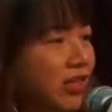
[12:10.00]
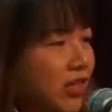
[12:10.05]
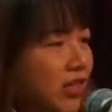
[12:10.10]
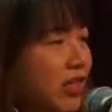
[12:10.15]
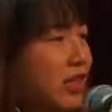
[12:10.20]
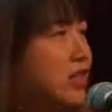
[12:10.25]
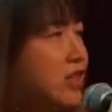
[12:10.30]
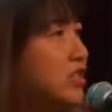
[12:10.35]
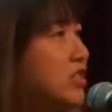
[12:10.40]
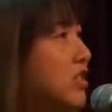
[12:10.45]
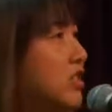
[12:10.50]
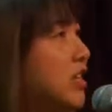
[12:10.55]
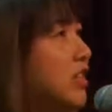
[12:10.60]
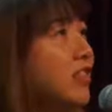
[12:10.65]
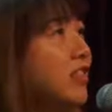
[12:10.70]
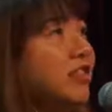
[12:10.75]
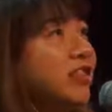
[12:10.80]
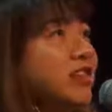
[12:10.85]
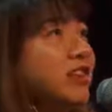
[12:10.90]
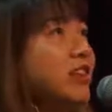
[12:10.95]
There's
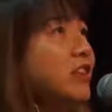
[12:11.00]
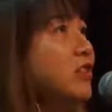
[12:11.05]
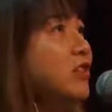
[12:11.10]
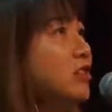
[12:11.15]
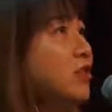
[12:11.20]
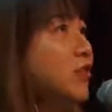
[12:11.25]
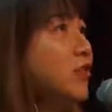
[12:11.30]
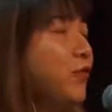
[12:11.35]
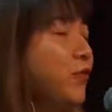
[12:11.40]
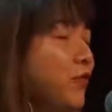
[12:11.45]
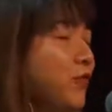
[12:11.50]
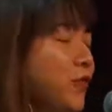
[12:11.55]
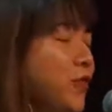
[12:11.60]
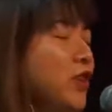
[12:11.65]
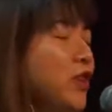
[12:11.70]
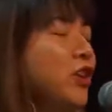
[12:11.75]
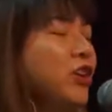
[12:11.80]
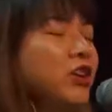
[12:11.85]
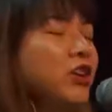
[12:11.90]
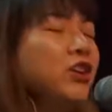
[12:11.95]
nothing to
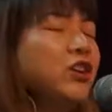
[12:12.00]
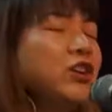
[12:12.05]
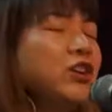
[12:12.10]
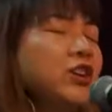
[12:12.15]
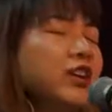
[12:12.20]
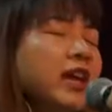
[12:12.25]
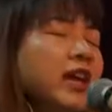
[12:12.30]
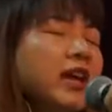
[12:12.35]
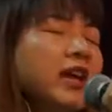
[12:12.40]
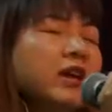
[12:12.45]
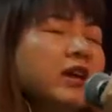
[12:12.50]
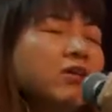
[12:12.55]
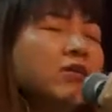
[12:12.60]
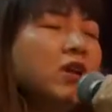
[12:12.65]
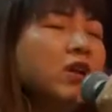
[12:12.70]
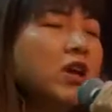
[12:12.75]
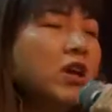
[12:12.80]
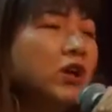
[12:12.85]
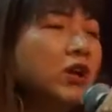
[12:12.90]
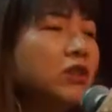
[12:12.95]
fear
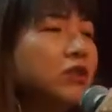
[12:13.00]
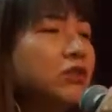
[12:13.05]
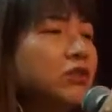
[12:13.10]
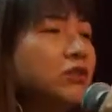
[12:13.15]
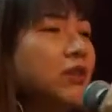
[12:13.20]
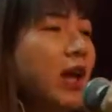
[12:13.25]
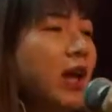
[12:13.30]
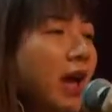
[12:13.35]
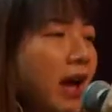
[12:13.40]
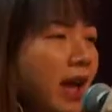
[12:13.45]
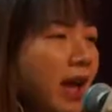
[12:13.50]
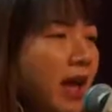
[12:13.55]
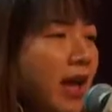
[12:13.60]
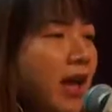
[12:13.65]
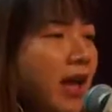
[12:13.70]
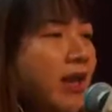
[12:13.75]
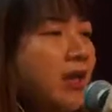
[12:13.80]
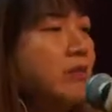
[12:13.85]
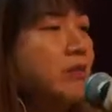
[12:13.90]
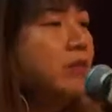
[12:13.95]
now, for
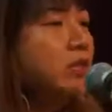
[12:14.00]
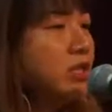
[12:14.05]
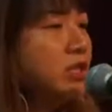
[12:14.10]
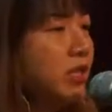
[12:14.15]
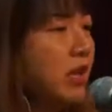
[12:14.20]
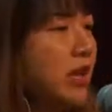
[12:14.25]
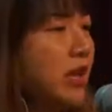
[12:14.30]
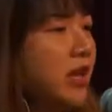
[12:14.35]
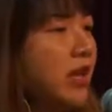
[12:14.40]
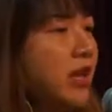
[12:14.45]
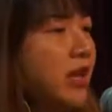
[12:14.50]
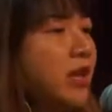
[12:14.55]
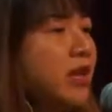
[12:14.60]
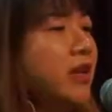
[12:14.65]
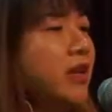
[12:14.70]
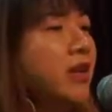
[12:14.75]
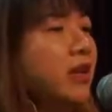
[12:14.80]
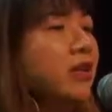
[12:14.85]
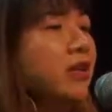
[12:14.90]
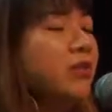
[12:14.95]
I am
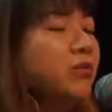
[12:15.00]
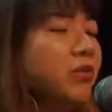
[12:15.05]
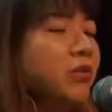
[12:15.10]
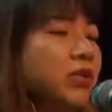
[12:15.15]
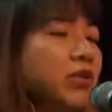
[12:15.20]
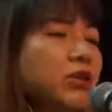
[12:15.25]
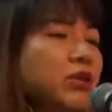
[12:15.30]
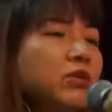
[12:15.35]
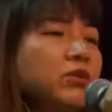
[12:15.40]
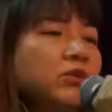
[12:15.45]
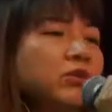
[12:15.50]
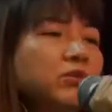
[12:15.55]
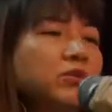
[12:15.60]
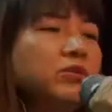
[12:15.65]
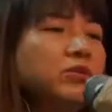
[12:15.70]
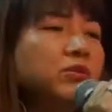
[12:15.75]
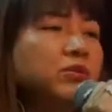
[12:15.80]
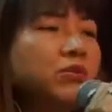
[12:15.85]
safe with you.